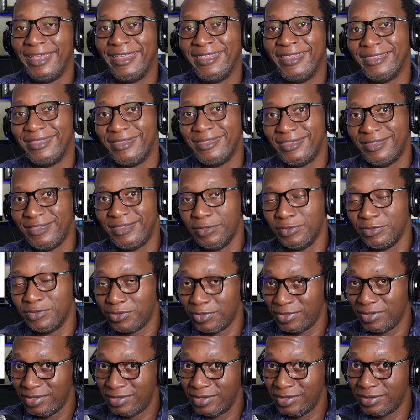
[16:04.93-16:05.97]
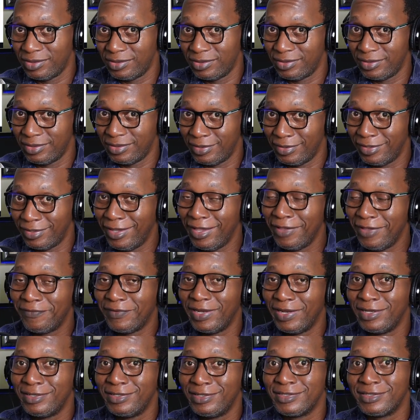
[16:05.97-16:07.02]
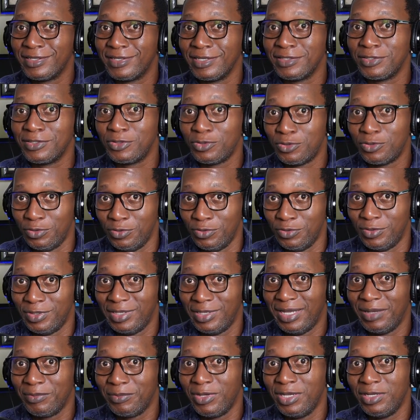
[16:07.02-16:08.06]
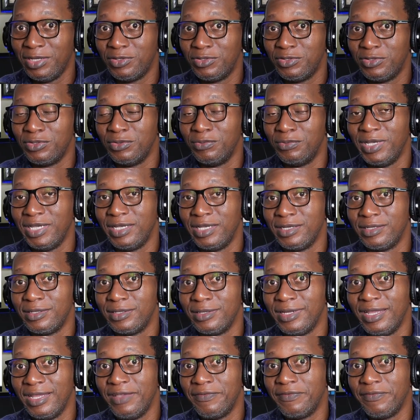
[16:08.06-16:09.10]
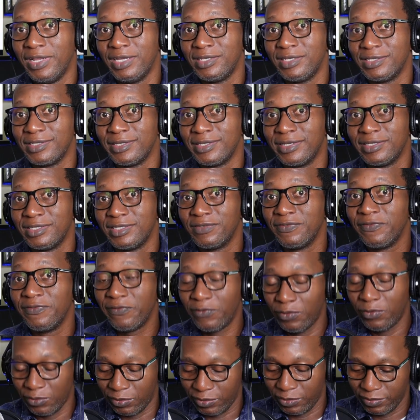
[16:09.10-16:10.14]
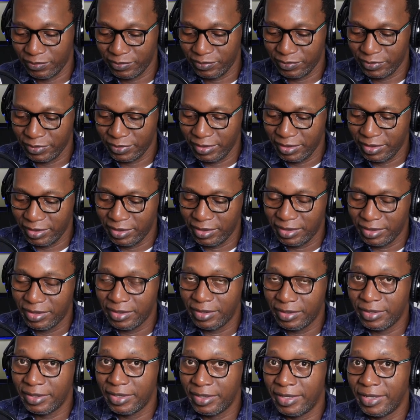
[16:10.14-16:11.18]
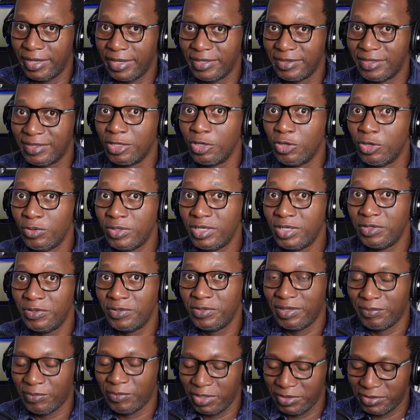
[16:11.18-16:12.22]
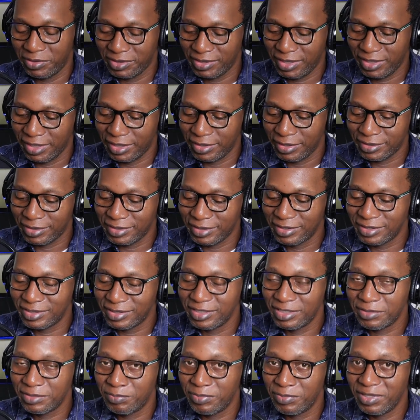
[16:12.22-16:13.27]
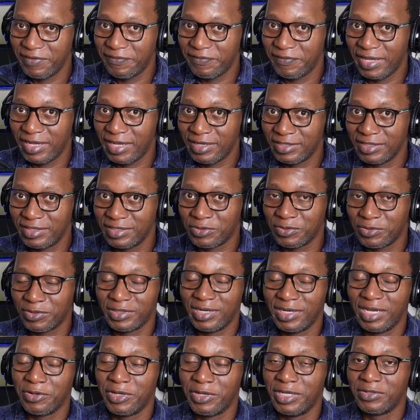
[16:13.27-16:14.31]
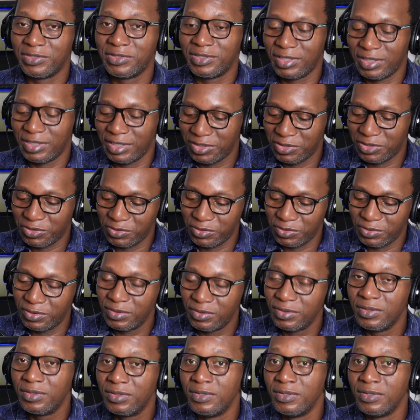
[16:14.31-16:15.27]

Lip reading: And so this is A flat sus2. Now I'm going to make it A flat sus4. And the only note I'm going to change is this B flat is now going to turn into